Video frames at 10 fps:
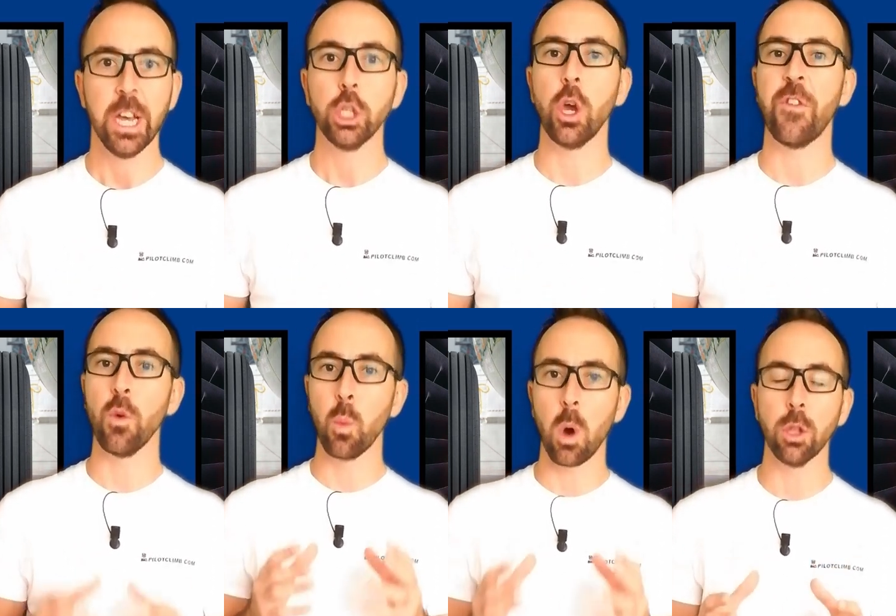So if
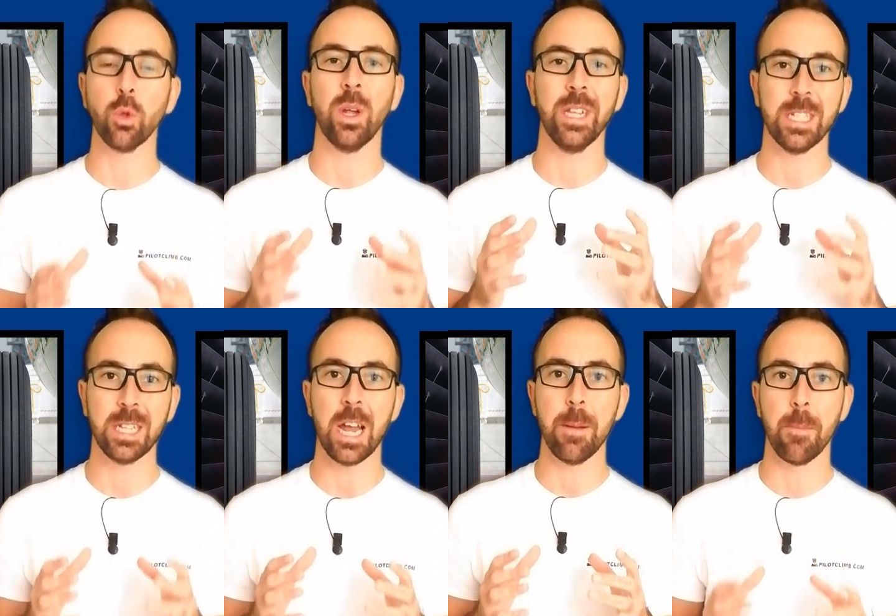you want to
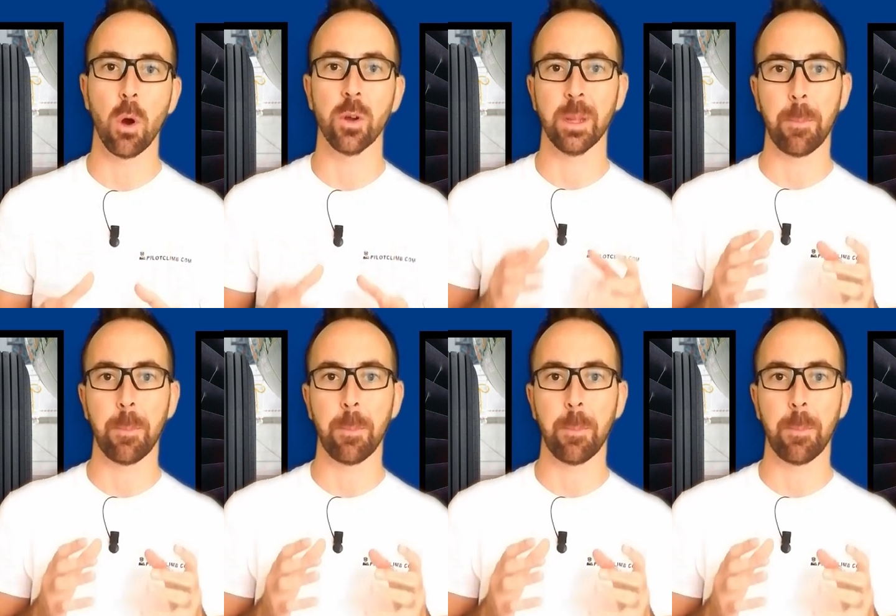understand more the